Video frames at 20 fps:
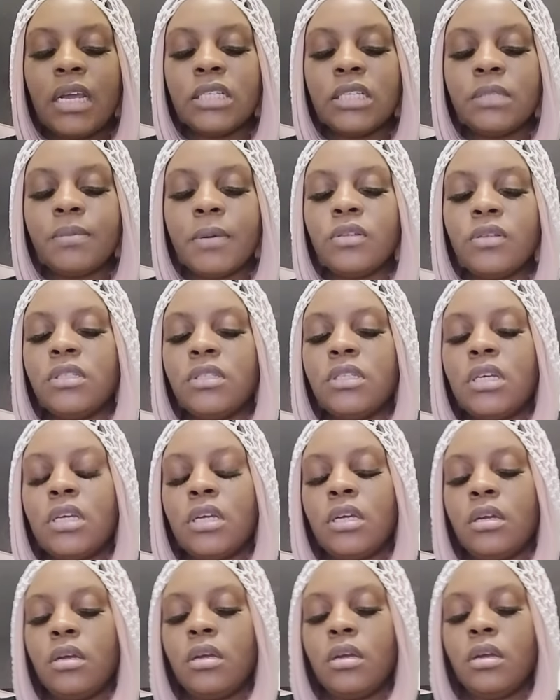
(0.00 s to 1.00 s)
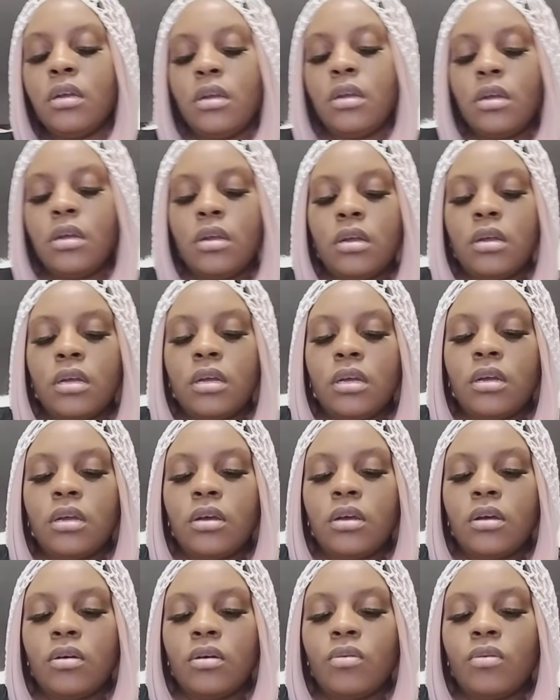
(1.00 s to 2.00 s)
This person
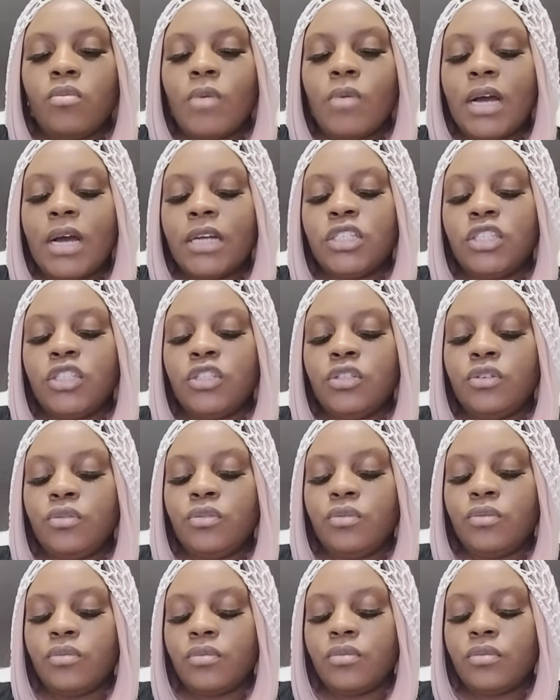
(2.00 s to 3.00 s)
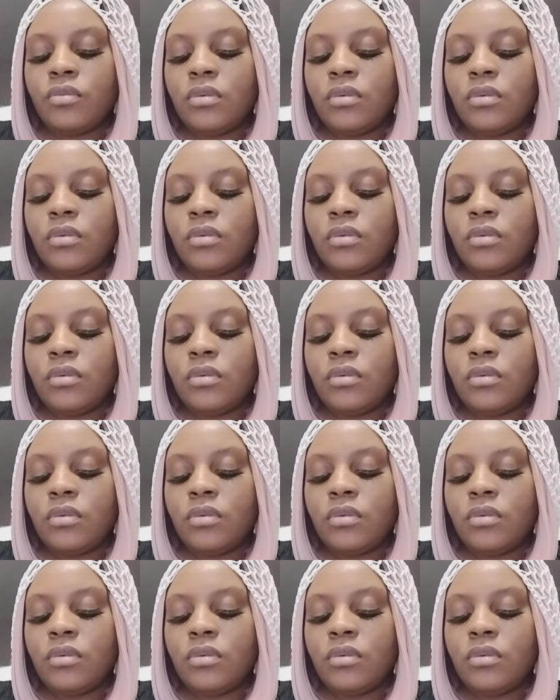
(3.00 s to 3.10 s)
watches you.